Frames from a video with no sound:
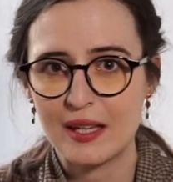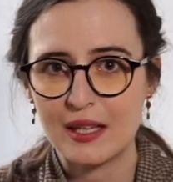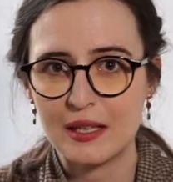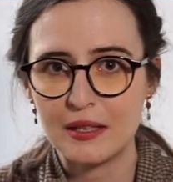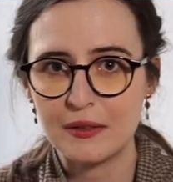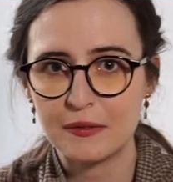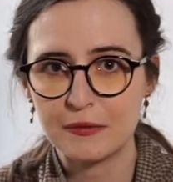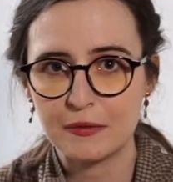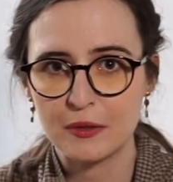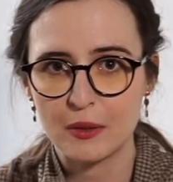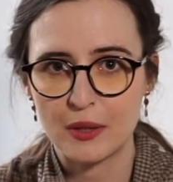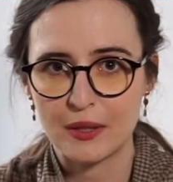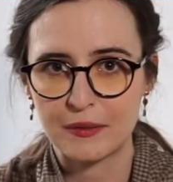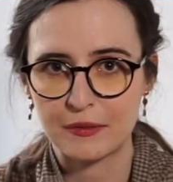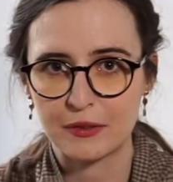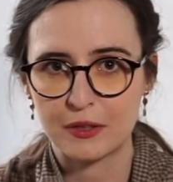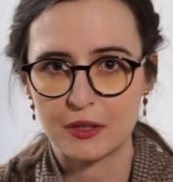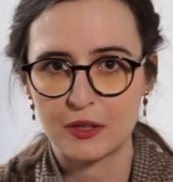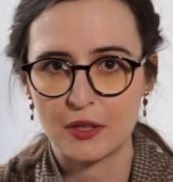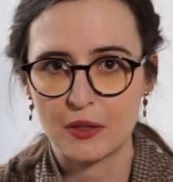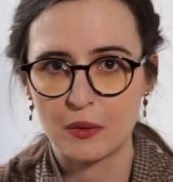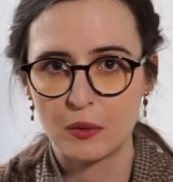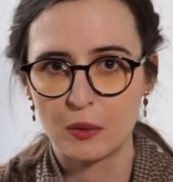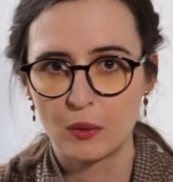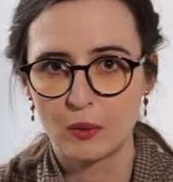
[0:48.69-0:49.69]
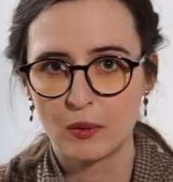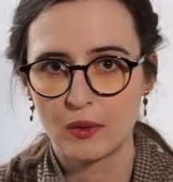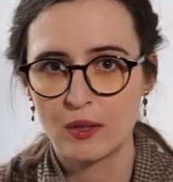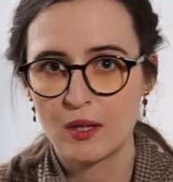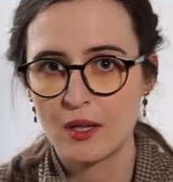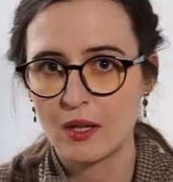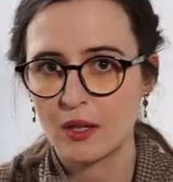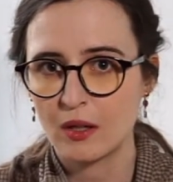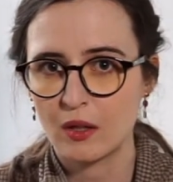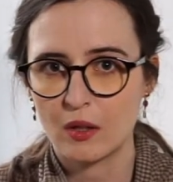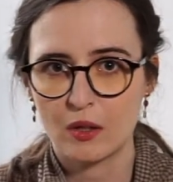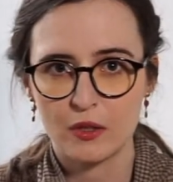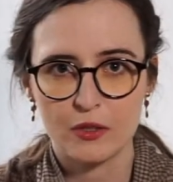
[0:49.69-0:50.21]
If you have a goal
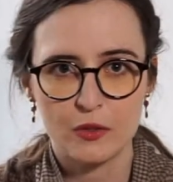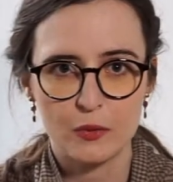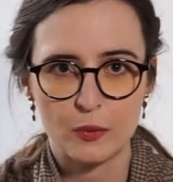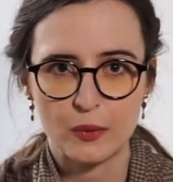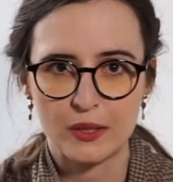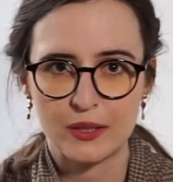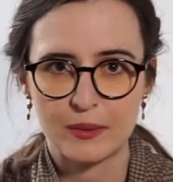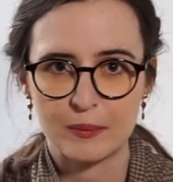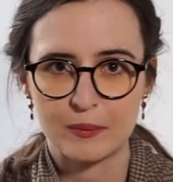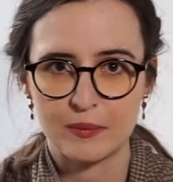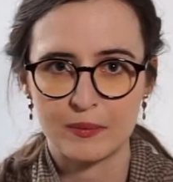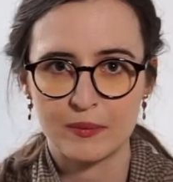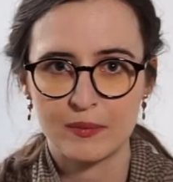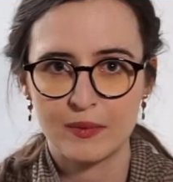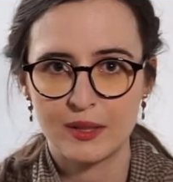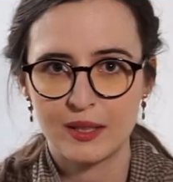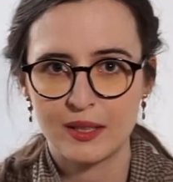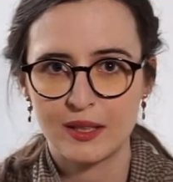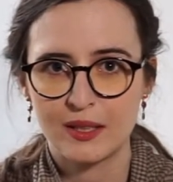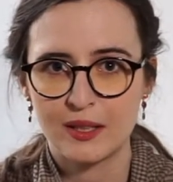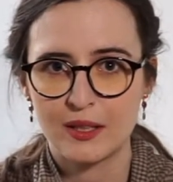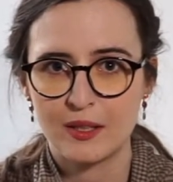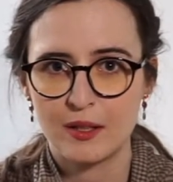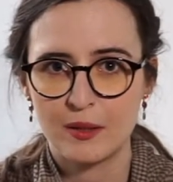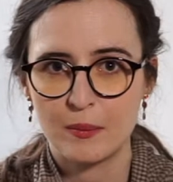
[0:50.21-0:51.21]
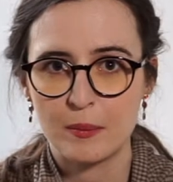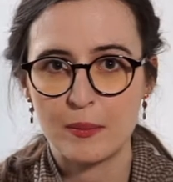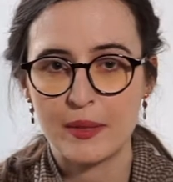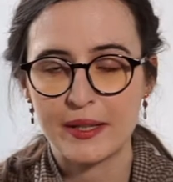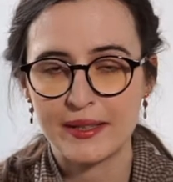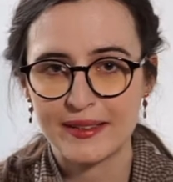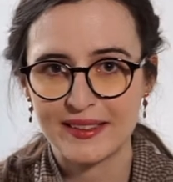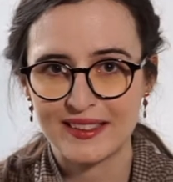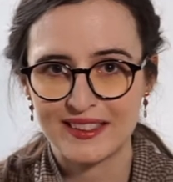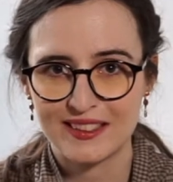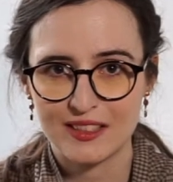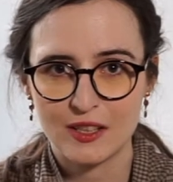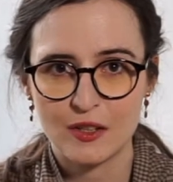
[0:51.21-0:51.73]
or dream,
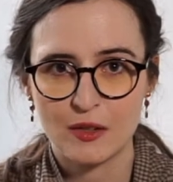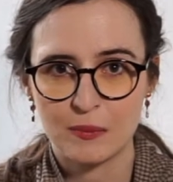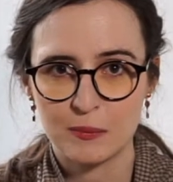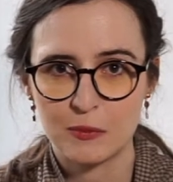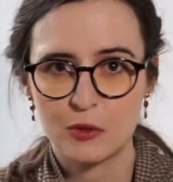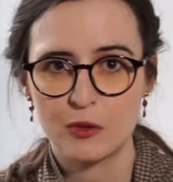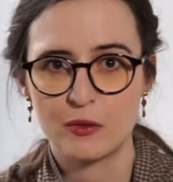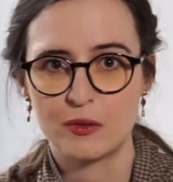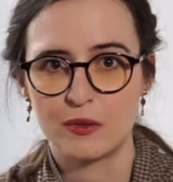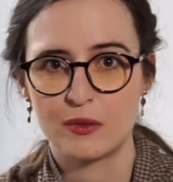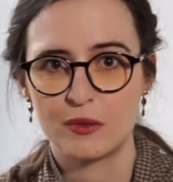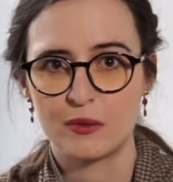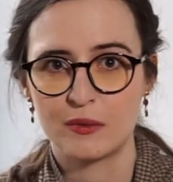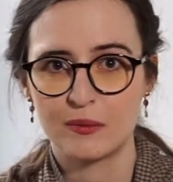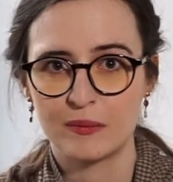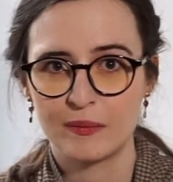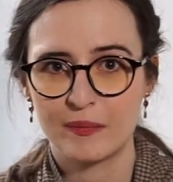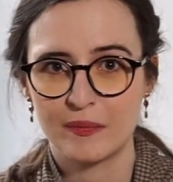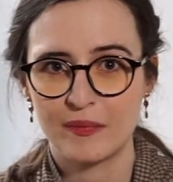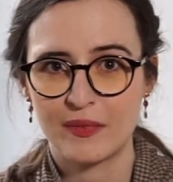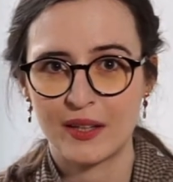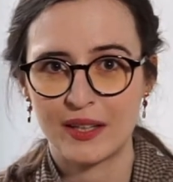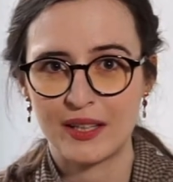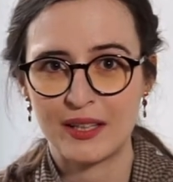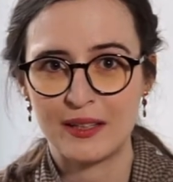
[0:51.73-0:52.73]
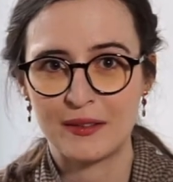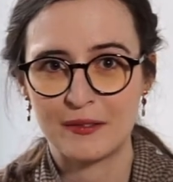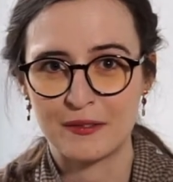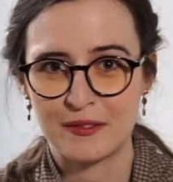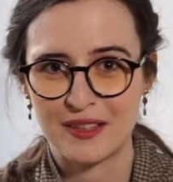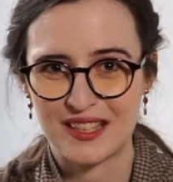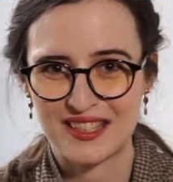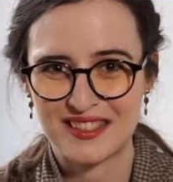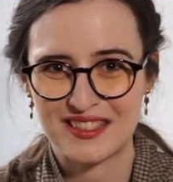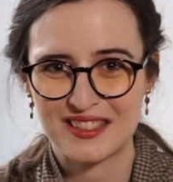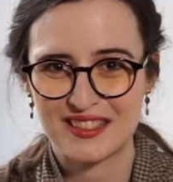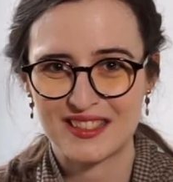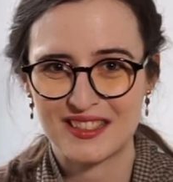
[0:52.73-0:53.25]
make it come true.
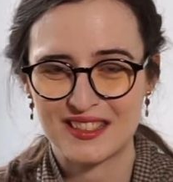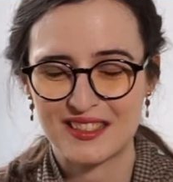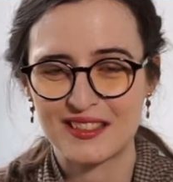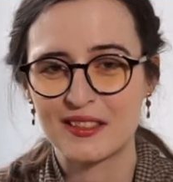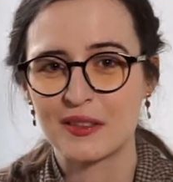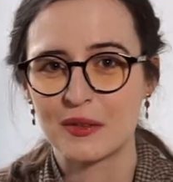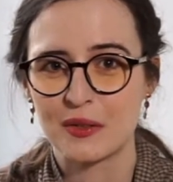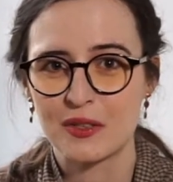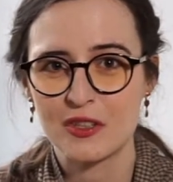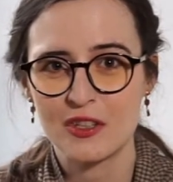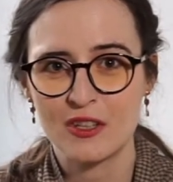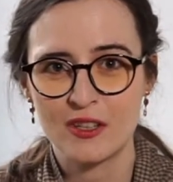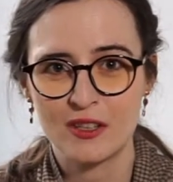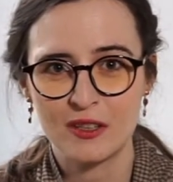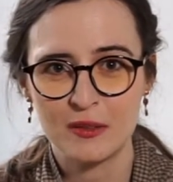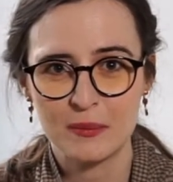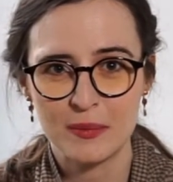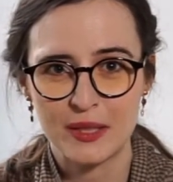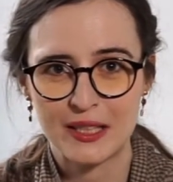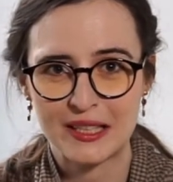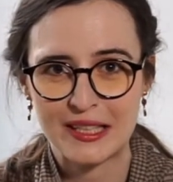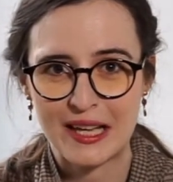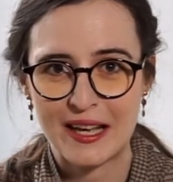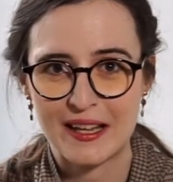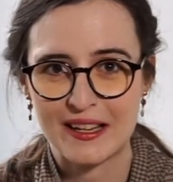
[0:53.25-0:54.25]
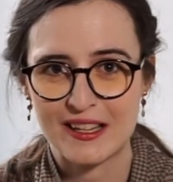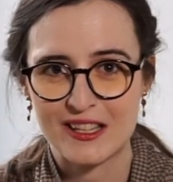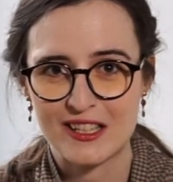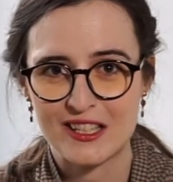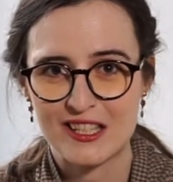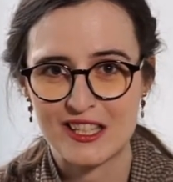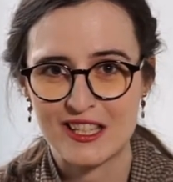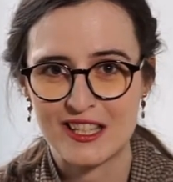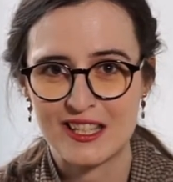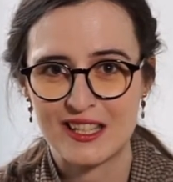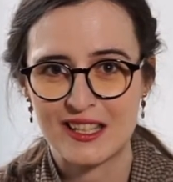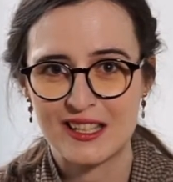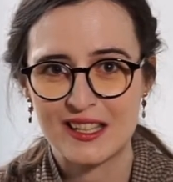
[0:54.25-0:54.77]
Invest your time and
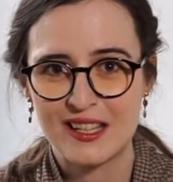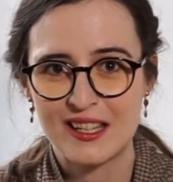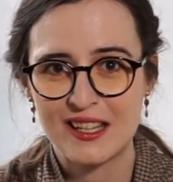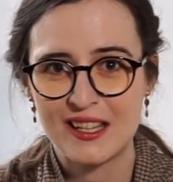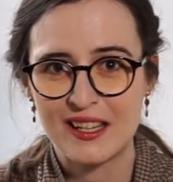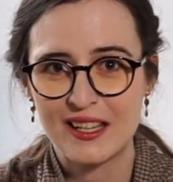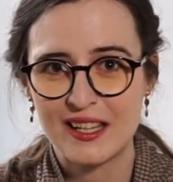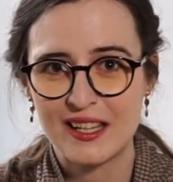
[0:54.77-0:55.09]
energy.